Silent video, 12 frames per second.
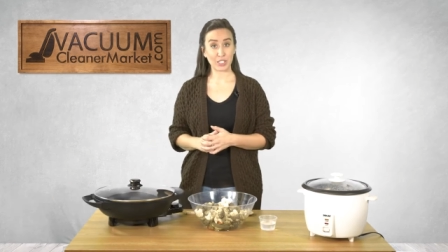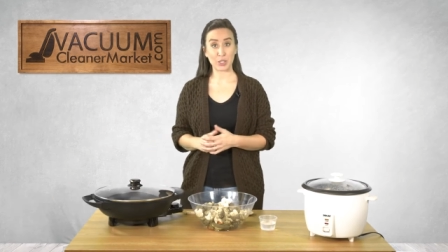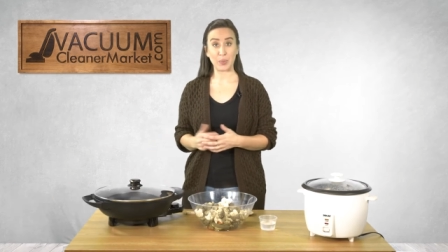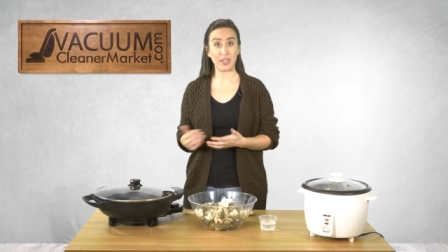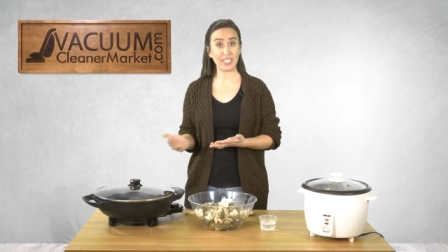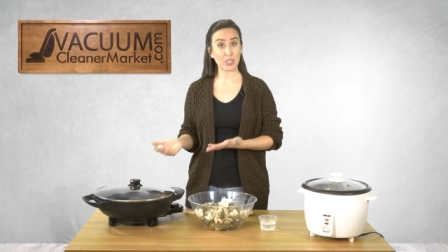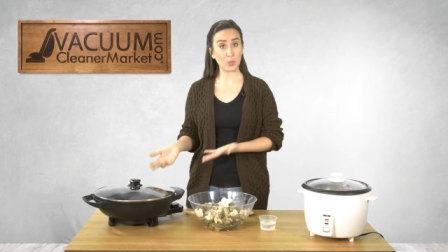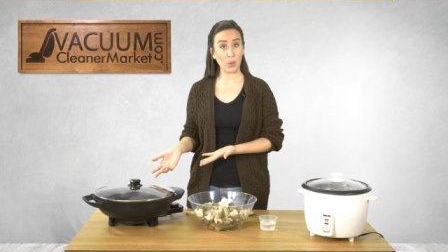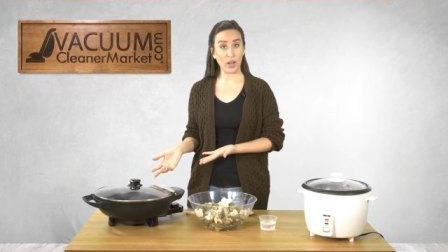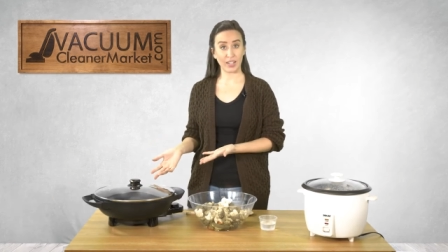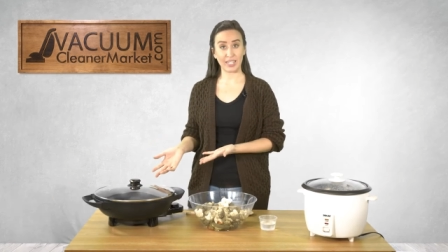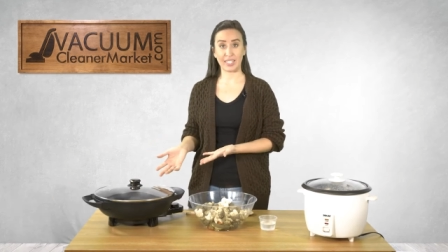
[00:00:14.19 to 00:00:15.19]
So this
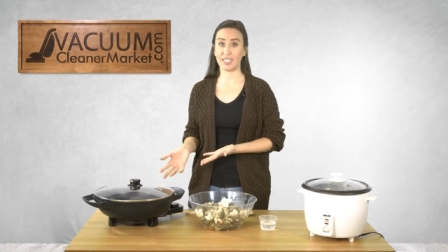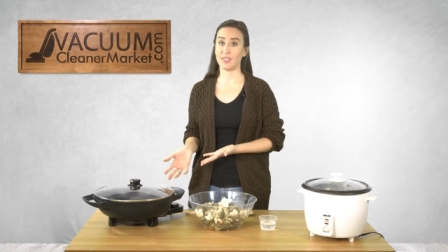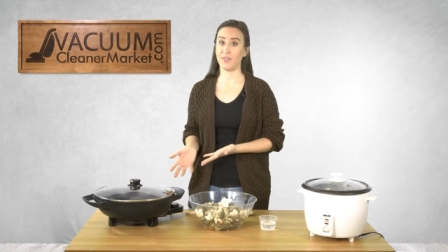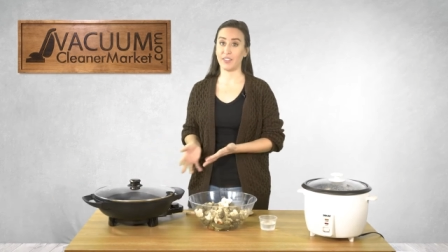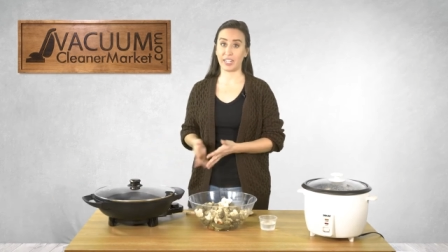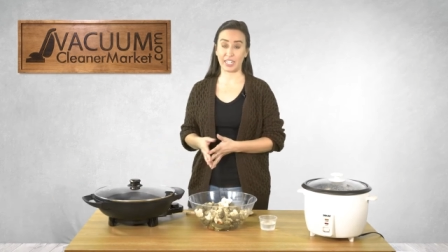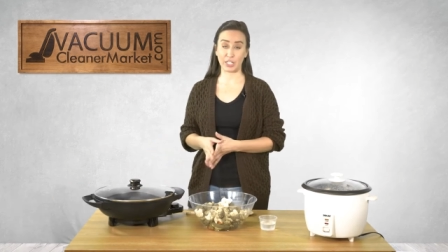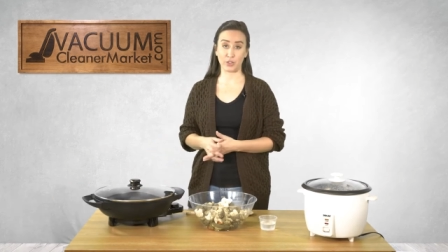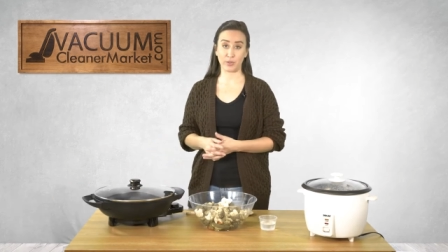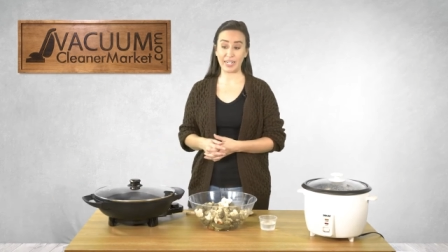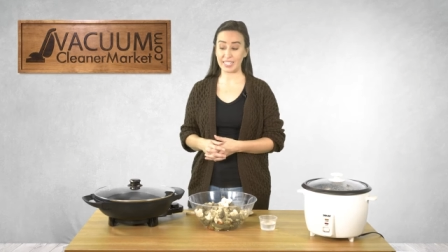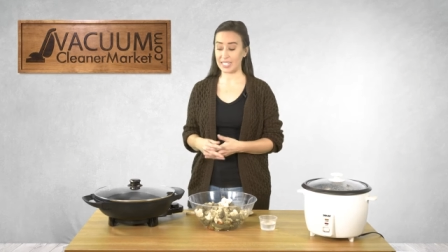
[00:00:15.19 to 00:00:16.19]
wok is very
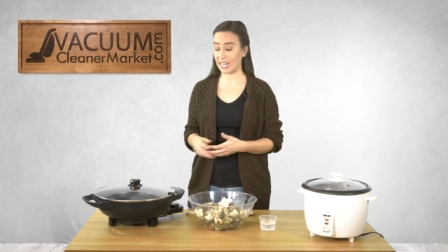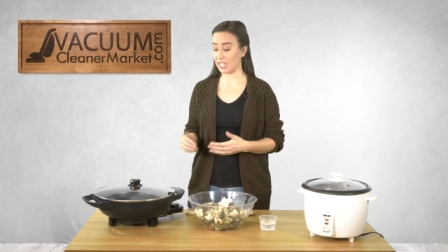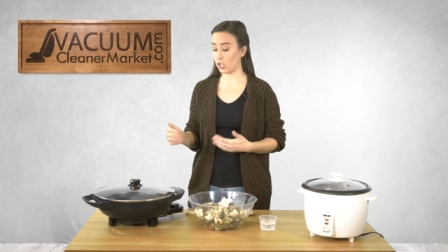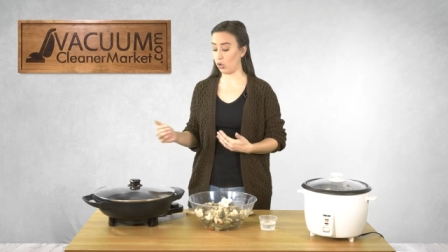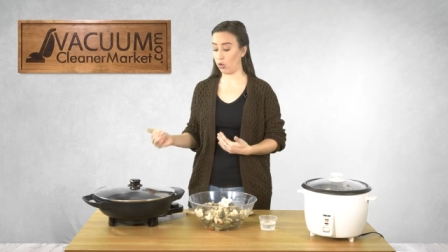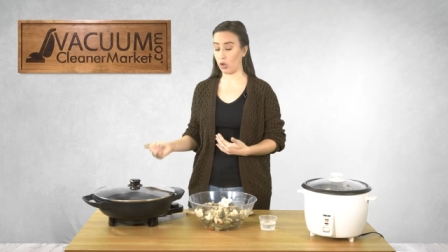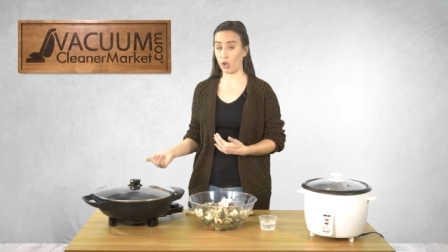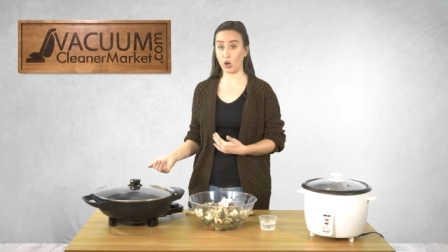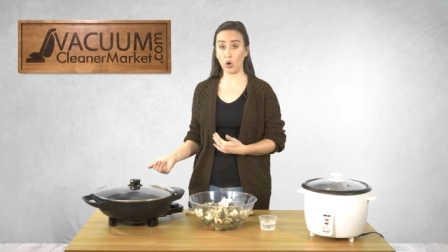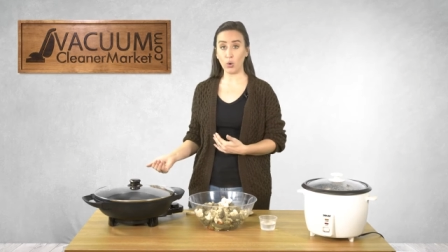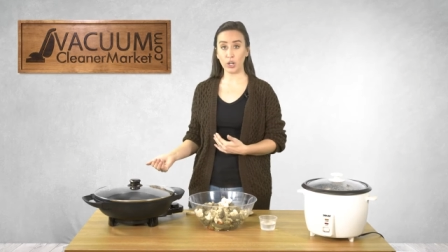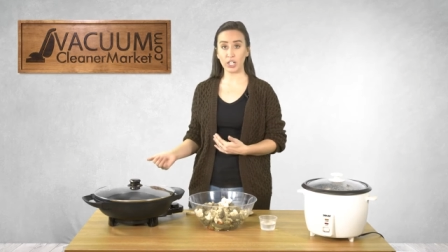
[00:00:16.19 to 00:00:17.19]
great. It has a long
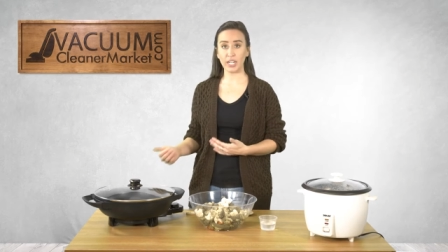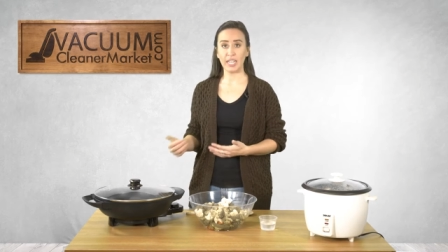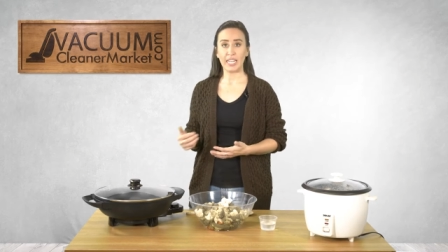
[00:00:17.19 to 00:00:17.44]
cord.